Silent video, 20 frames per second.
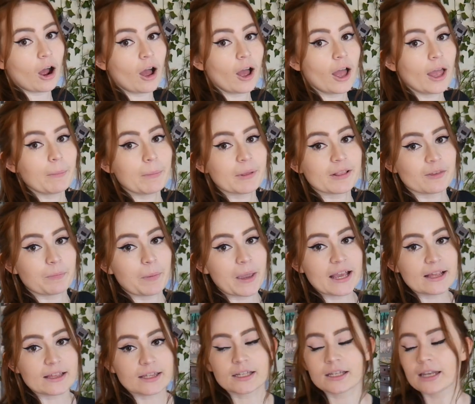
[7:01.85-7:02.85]
I'm
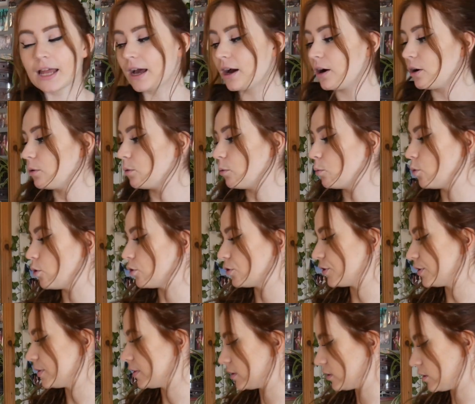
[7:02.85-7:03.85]
debating now what
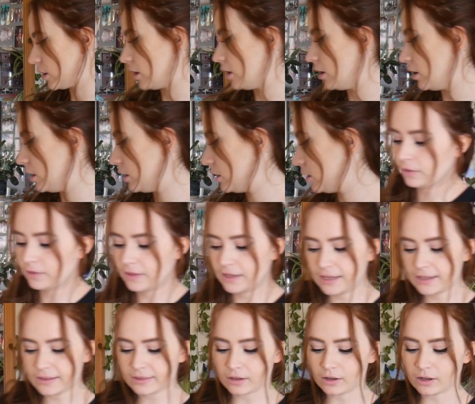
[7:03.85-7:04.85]
to start.
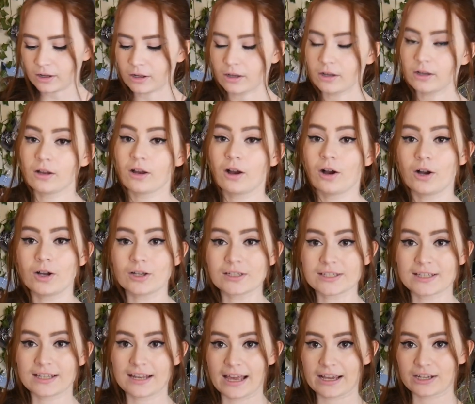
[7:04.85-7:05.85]
These are our
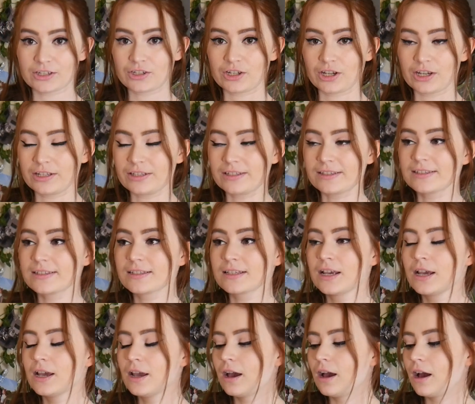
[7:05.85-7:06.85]
selections.
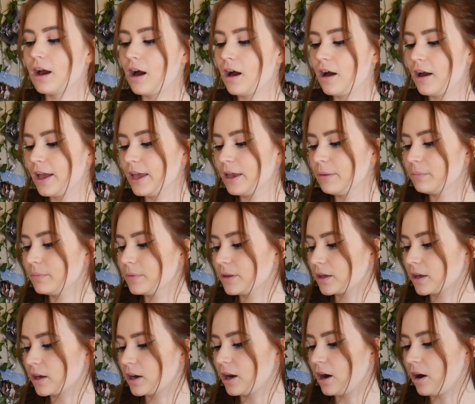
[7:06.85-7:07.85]
I'm
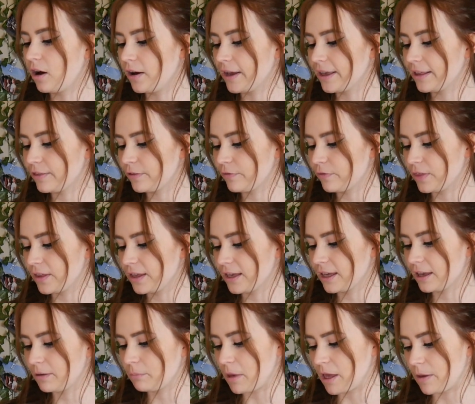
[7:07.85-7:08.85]
kind of
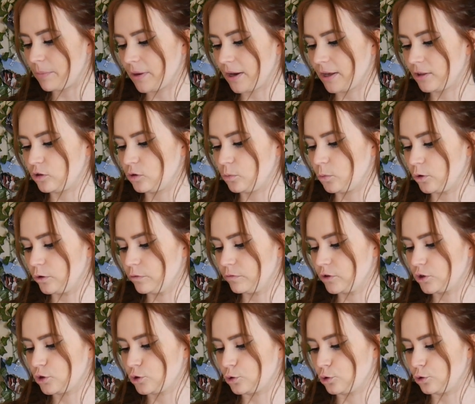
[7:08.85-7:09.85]
thinking maybe I do one of the
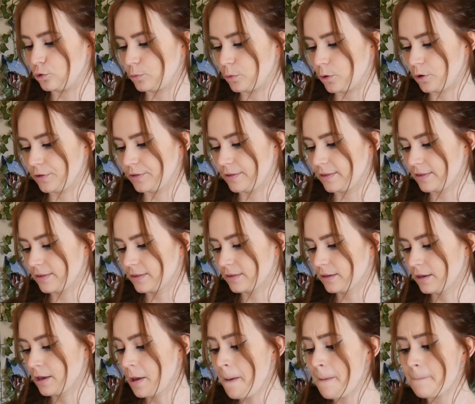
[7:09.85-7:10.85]
short ones.
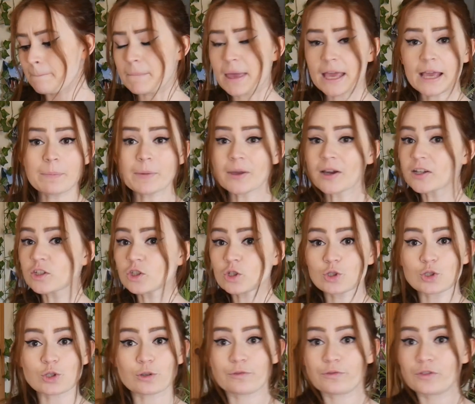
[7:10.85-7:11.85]
Maybe I
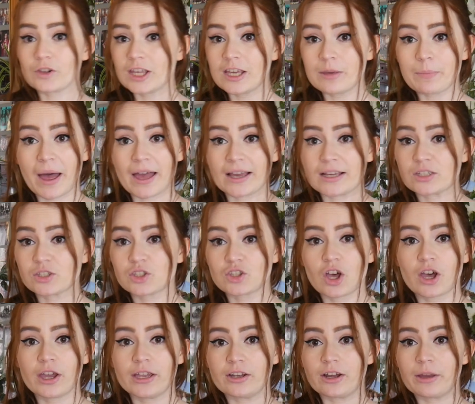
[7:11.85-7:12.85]
just do Fleabag. It's
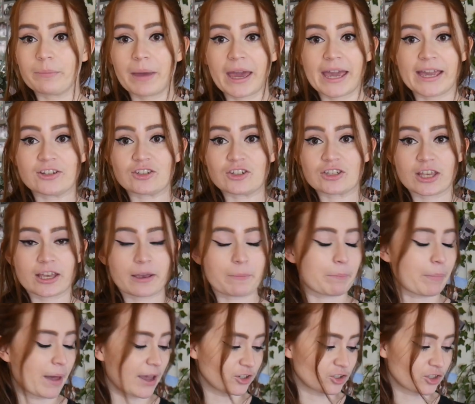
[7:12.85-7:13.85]
39 pages. I can
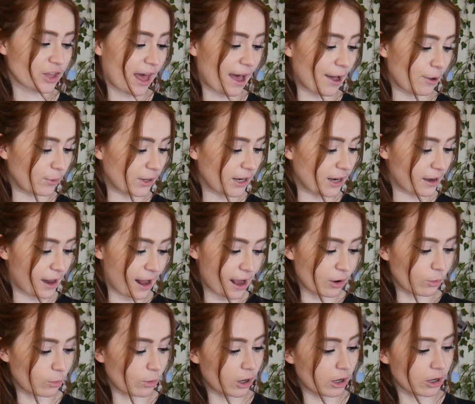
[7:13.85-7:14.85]
bash that out in an
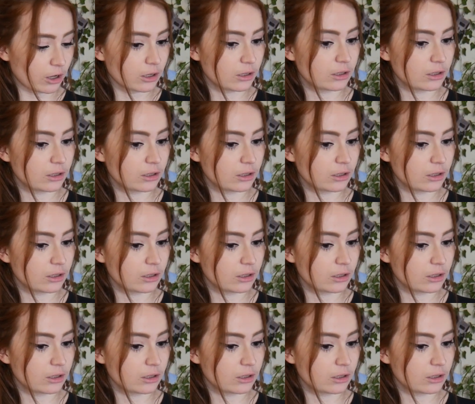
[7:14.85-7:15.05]
hour.